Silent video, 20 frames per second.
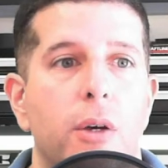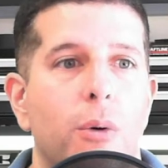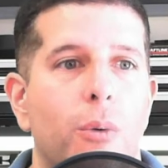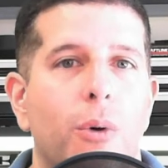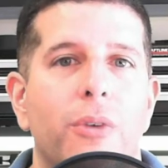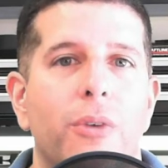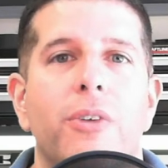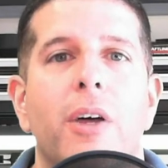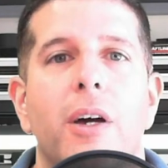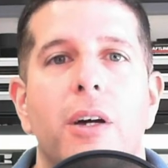
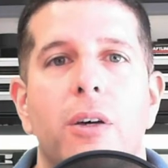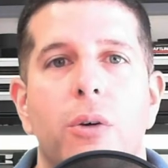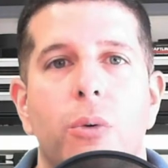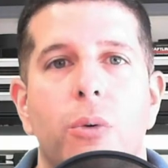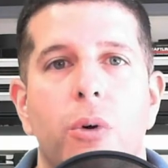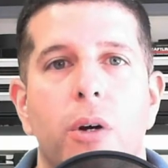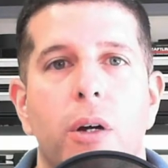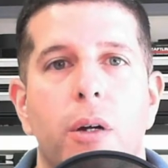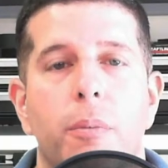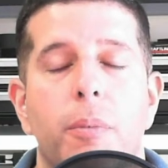well, it's not going to
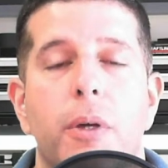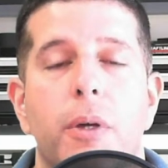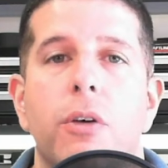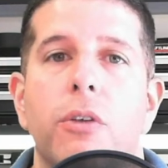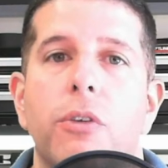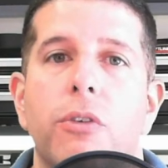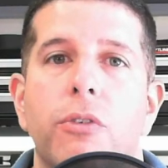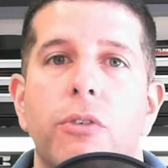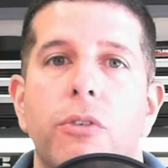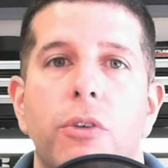work
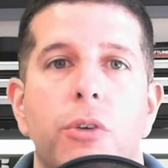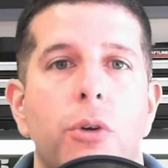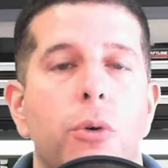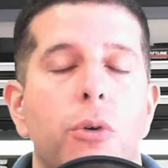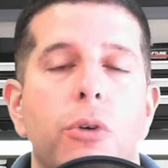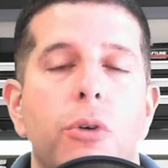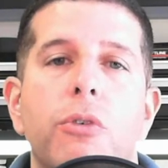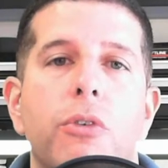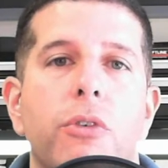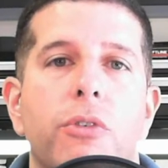because you
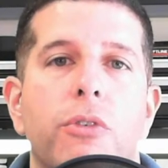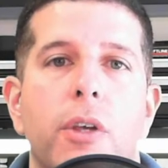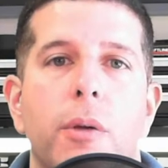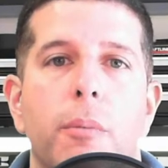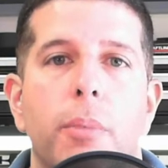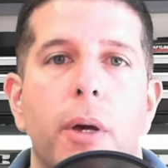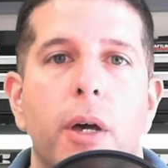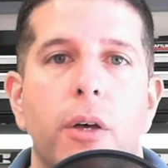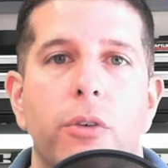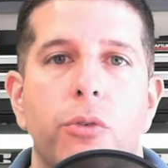don't use the
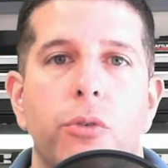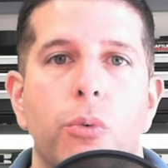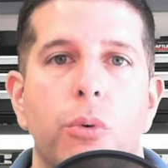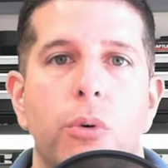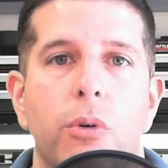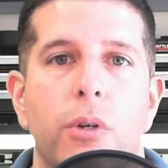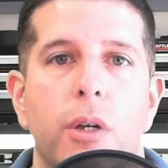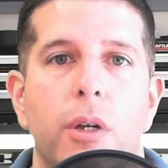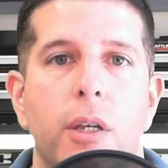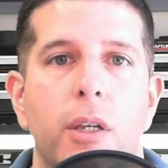same
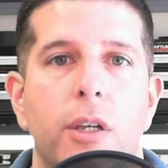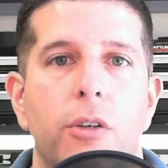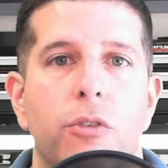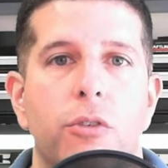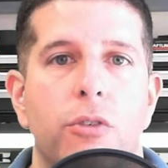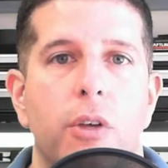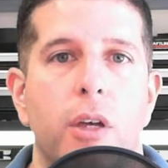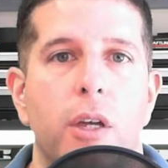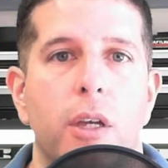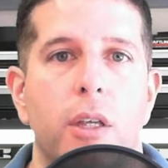password on each
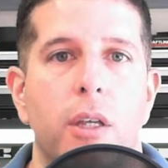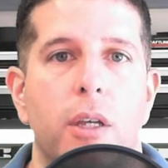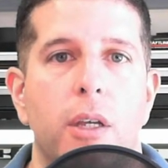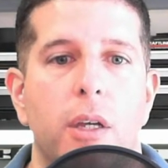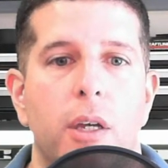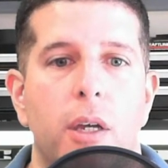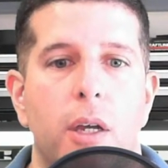site.